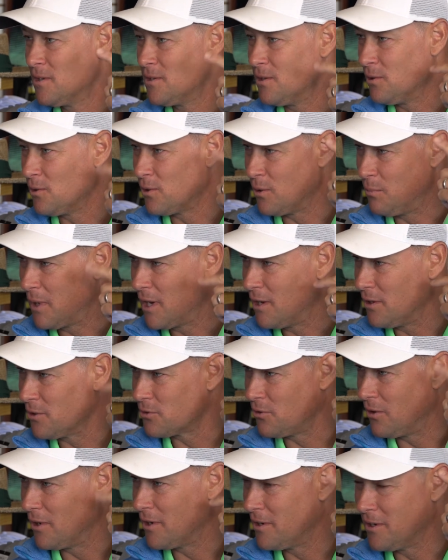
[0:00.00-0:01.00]
the little
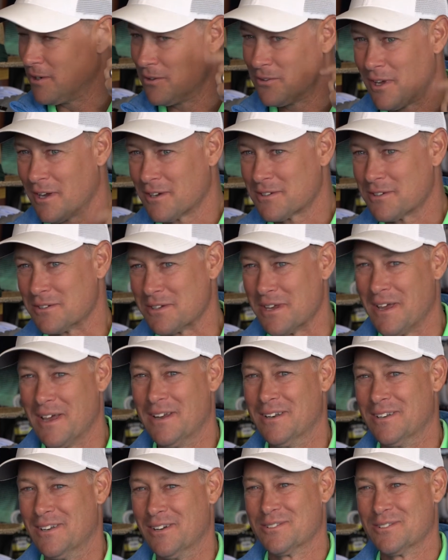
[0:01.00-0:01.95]
mouse running in Tex's head.